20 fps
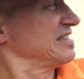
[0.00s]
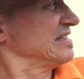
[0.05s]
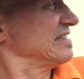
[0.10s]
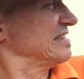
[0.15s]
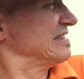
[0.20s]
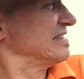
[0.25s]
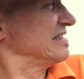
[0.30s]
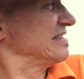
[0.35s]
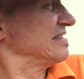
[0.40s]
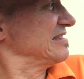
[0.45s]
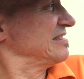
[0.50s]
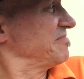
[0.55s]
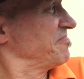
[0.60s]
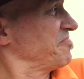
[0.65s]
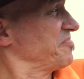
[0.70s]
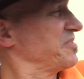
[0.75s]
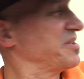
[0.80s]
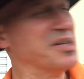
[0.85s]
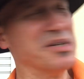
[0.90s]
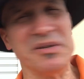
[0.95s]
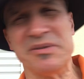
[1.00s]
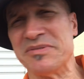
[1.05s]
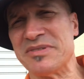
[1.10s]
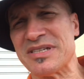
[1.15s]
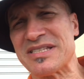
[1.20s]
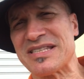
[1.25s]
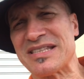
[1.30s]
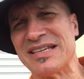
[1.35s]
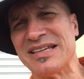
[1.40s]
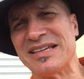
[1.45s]
you know,
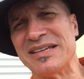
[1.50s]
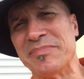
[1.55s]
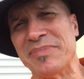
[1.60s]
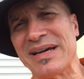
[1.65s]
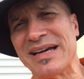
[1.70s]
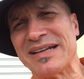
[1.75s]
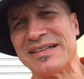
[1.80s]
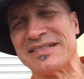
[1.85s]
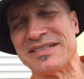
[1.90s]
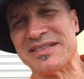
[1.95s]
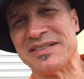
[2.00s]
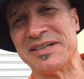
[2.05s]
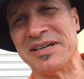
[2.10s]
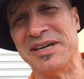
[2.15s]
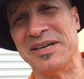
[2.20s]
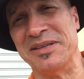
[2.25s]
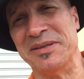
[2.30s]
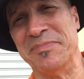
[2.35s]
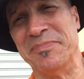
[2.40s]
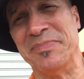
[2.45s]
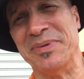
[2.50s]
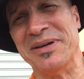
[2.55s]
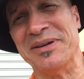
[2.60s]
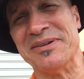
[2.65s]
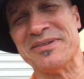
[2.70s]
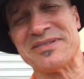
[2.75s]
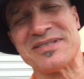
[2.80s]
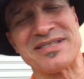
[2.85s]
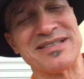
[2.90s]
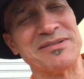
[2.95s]
just thinking back to the
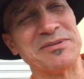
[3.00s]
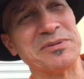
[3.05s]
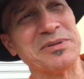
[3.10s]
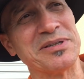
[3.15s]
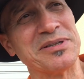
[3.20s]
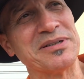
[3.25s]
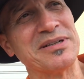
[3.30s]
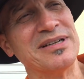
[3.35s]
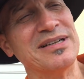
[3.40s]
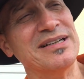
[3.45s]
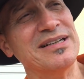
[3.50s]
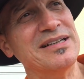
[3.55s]
beers that were,